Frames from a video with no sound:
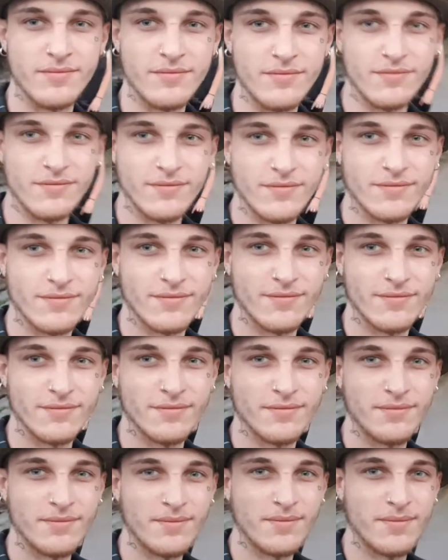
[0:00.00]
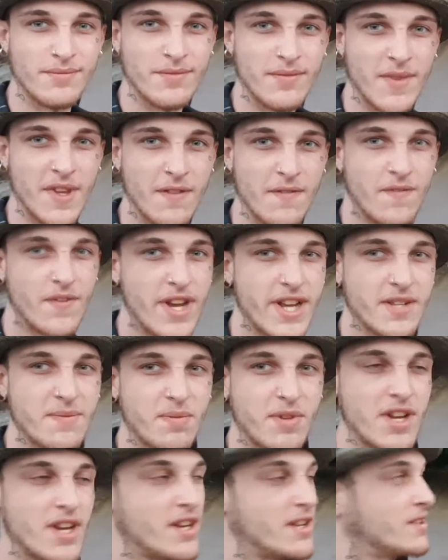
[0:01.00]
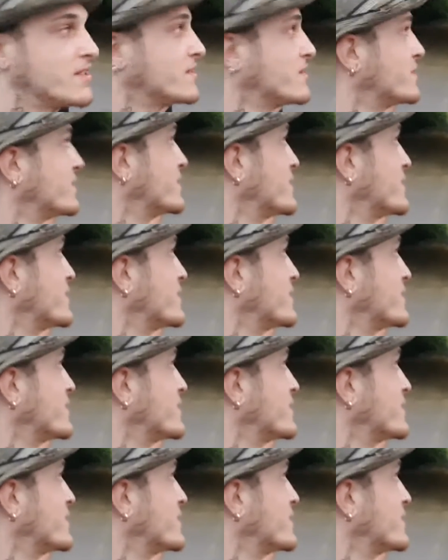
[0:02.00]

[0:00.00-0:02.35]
I would laugh. Face plant.